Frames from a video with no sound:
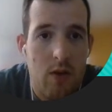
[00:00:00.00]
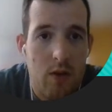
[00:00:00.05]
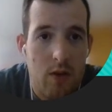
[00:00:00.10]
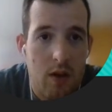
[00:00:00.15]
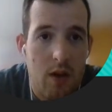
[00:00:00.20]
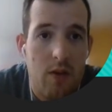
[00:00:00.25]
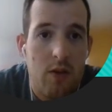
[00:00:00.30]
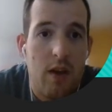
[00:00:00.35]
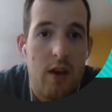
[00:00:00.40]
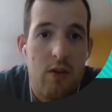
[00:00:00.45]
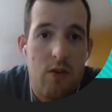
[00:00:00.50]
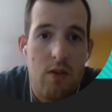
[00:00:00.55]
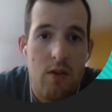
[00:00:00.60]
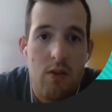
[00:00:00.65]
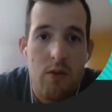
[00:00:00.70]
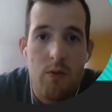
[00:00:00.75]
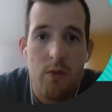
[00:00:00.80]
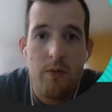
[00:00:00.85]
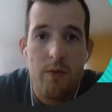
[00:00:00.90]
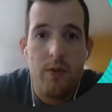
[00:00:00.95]

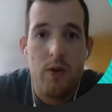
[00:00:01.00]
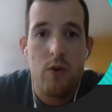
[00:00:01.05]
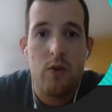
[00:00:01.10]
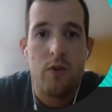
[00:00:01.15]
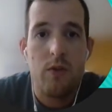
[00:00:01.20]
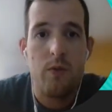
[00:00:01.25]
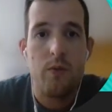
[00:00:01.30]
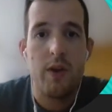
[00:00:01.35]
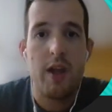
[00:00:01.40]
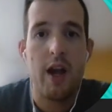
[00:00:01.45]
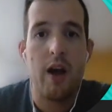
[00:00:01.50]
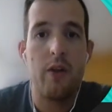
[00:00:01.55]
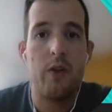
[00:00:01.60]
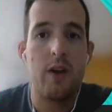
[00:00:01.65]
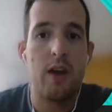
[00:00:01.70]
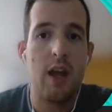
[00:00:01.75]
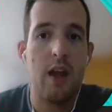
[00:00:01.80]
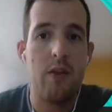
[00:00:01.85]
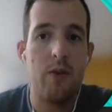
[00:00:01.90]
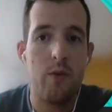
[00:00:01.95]
concessions, refused to
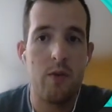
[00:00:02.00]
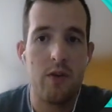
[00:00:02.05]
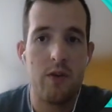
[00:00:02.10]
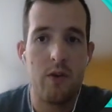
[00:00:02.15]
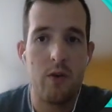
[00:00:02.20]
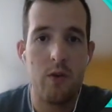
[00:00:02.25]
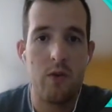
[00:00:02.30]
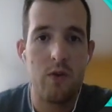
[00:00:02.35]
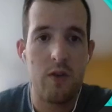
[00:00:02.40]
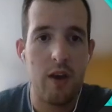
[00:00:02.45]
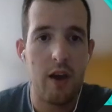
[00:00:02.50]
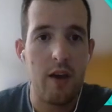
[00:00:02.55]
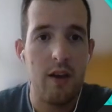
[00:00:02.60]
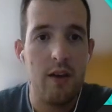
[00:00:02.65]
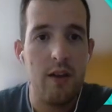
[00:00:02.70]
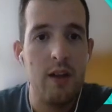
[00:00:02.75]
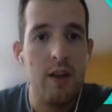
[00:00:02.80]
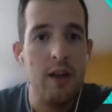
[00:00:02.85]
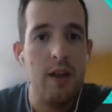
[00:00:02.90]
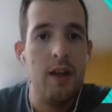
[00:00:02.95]
reallocate the research site,
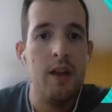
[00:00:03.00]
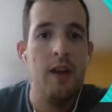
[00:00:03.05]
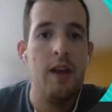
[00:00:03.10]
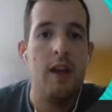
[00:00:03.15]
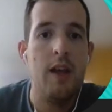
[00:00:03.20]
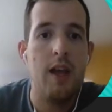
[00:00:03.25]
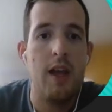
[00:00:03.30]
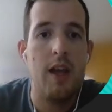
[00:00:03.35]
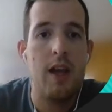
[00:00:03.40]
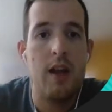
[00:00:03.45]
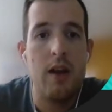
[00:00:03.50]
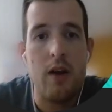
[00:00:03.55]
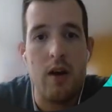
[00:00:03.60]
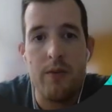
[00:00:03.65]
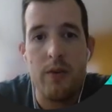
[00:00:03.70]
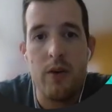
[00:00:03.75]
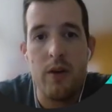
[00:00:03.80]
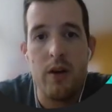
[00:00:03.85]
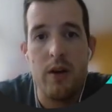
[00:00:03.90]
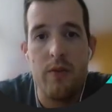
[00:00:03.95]
and
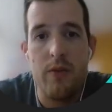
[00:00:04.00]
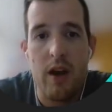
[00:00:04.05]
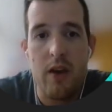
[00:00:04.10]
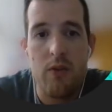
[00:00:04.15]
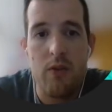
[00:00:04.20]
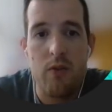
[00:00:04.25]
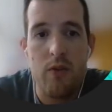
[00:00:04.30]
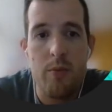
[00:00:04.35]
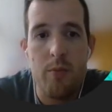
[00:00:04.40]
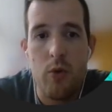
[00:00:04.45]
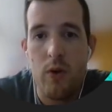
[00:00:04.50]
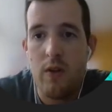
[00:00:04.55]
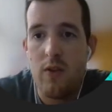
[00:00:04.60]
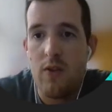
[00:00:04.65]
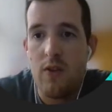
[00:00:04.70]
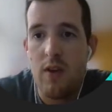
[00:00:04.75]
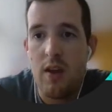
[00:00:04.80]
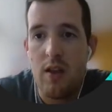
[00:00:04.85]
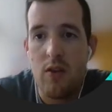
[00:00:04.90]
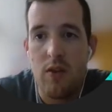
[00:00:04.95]
offered advisory board
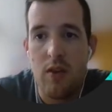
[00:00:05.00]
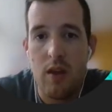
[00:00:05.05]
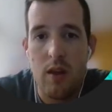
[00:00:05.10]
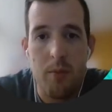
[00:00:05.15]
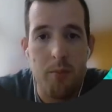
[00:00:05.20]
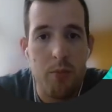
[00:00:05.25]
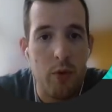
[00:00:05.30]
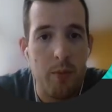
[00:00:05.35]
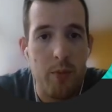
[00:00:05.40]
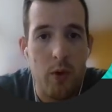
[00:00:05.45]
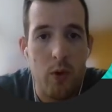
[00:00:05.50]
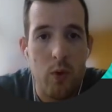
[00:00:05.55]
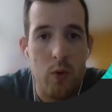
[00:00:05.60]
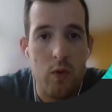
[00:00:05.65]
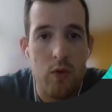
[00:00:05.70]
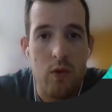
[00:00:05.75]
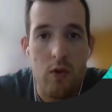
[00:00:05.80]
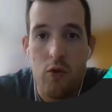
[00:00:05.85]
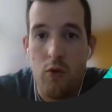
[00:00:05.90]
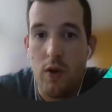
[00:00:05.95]
seats and
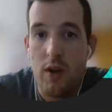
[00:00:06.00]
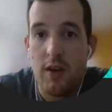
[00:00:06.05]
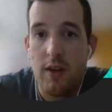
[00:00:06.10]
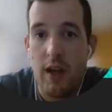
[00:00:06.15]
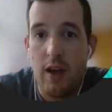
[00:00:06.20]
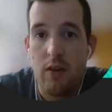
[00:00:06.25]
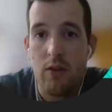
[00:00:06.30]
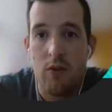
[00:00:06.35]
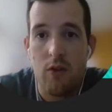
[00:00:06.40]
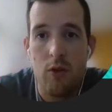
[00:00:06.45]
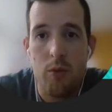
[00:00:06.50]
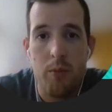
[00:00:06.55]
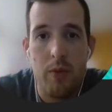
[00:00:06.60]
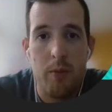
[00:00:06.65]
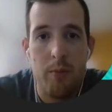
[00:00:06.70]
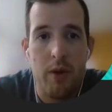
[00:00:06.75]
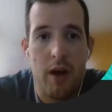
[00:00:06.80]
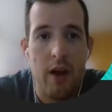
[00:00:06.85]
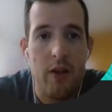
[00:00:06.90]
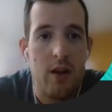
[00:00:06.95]
proposed a joint task group
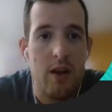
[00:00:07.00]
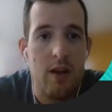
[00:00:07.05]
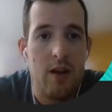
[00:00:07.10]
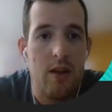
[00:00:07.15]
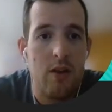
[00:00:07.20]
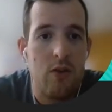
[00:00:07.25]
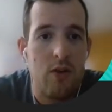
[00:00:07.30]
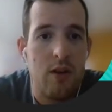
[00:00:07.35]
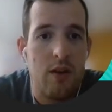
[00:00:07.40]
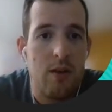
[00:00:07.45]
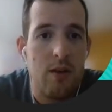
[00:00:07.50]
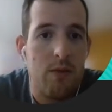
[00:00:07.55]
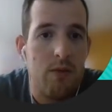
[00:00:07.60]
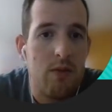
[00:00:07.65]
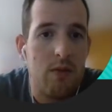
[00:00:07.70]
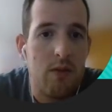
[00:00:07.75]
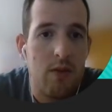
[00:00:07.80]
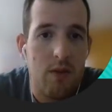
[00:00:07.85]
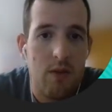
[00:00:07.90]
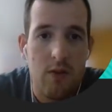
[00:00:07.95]
and pilot
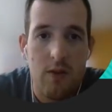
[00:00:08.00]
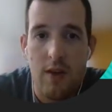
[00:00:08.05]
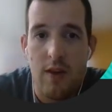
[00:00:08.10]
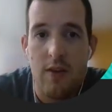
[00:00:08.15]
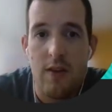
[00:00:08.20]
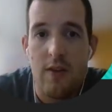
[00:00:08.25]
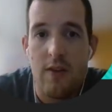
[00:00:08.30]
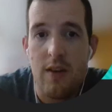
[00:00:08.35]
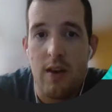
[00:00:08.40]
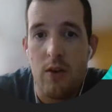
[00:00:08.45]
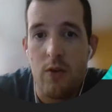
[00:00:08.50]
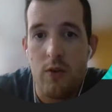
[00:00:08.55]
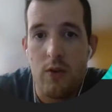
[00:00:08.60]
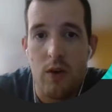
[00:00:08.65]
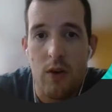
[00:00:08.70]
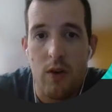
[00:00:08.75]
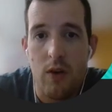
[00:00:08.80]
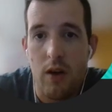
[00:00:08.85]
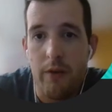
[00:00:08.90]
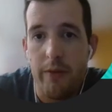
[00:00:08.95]
initiatives. And CCC in
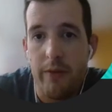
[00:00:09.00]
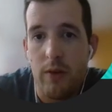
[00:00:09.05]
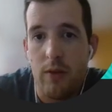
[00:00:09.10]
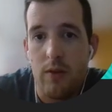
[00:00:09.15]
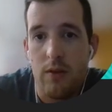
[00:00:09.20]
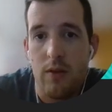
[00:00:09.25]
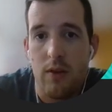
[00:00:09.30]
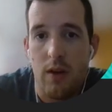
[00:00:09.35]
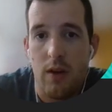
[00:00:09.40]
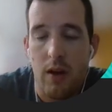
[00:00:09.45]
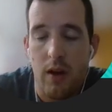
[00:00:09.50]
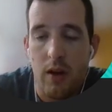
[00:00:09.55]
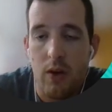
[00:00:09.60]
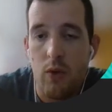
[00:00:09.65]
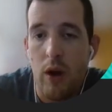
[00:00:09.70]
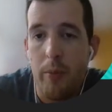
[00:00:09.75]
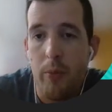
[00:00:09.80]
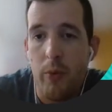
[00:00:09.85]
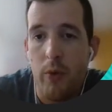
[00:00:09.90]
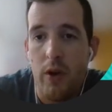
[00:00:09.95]
return offered
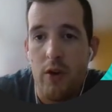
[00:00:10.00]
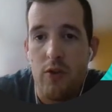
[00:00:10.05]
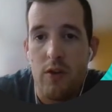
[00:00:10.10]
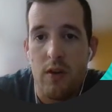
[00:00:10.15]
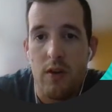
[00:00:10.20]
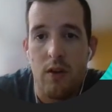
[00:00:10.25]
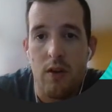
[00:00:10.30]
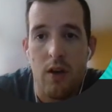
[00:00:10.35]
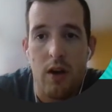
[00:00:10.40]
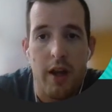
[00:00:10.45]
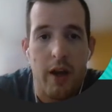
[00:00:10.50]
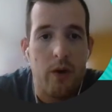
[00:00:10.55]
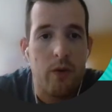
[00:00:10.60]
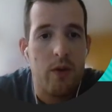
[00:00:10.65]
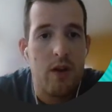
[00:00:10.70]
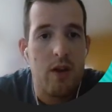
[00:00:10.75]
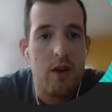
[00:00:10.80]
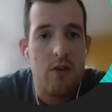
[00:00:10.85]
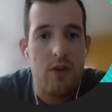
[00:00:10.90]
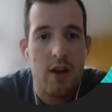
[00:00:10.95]
cooperation on
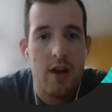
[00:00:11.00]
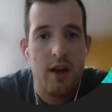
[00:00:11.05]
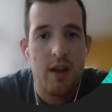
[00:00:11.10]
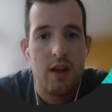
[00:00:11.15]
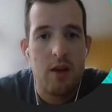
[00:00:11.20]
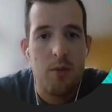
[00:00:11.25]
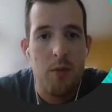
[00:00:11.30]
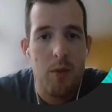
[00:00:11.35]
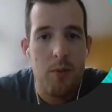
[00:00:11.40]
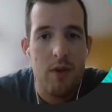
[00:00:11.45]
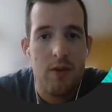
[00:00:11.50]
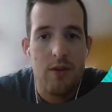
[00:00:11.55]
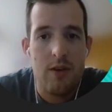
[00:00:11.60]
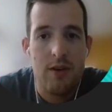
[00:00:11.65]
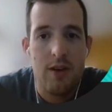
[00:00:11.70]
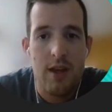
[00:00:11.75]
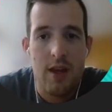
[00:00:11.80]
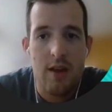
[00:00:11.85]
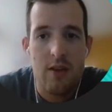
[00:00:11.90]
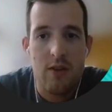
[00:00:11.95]
outreach and a commitment to
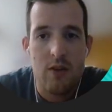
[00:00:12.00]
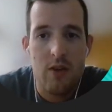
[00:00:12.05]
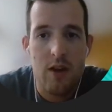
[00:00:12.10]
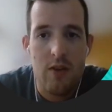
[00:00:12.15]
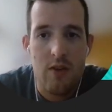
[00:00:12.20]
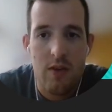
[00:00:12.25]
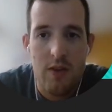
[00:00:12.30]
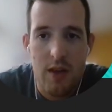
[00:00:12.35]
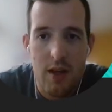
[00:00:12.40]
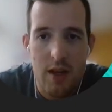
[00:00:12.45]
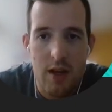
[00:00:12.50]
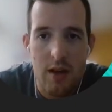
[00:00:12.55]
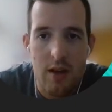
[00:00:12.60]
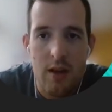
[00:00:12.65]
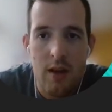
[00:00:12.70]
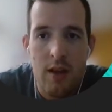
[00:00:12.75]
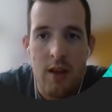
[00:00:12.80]
de-escalate the sit-in,